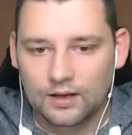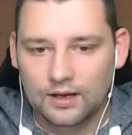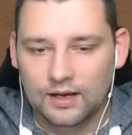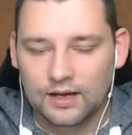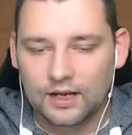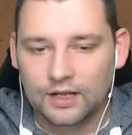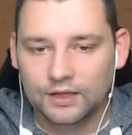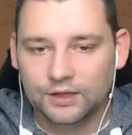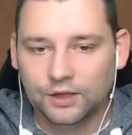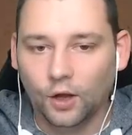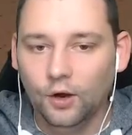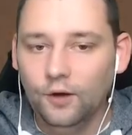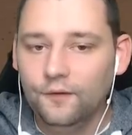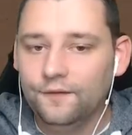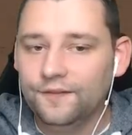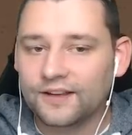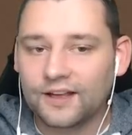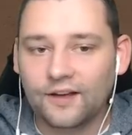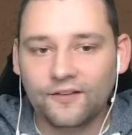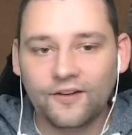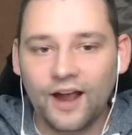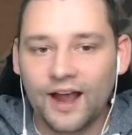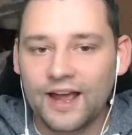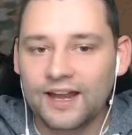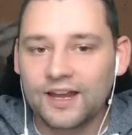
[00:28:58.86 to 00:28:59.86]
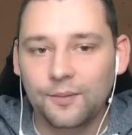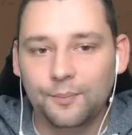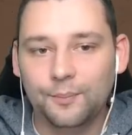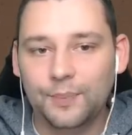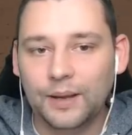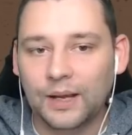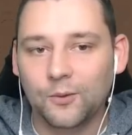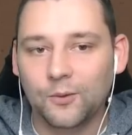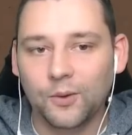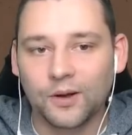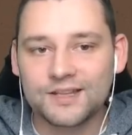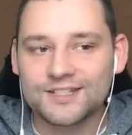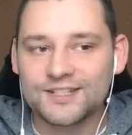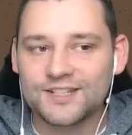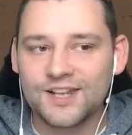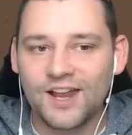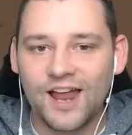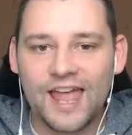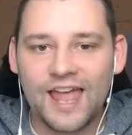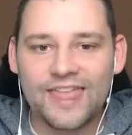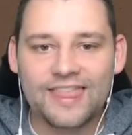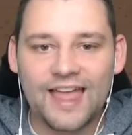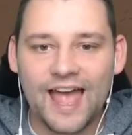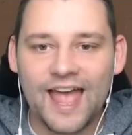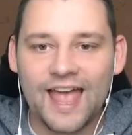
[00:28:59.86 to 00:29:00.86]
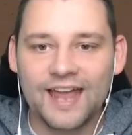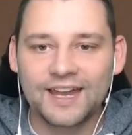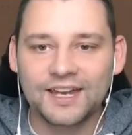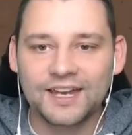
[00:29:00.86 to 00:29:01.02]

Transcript: And I don't think I've got any big ones like that